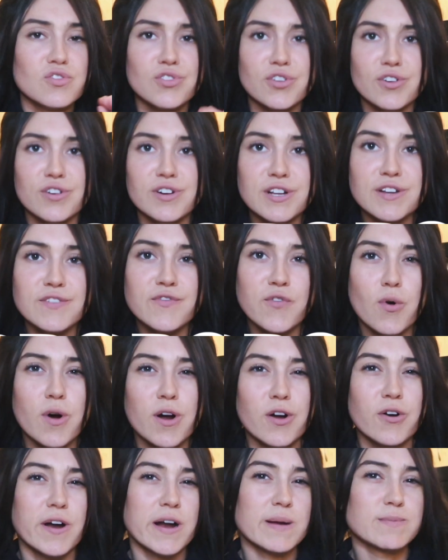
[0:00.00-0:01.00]

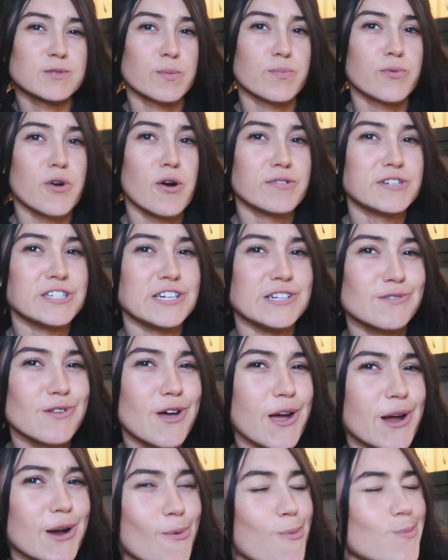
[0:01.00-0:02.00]
34 grams of protein.
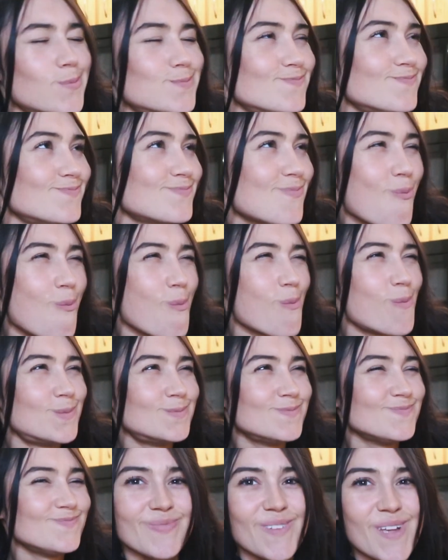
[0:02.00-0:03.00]
Like,
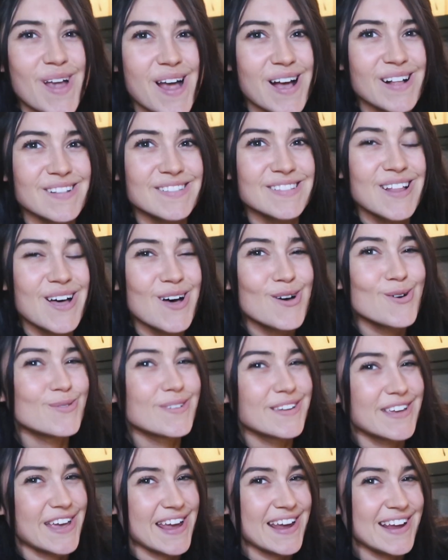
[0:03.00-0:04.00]
hello
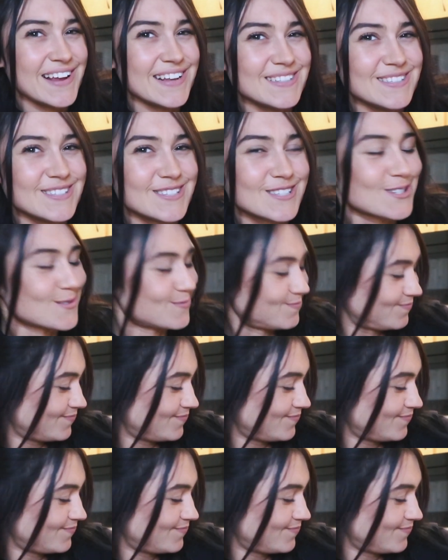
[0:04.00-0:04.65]
gains.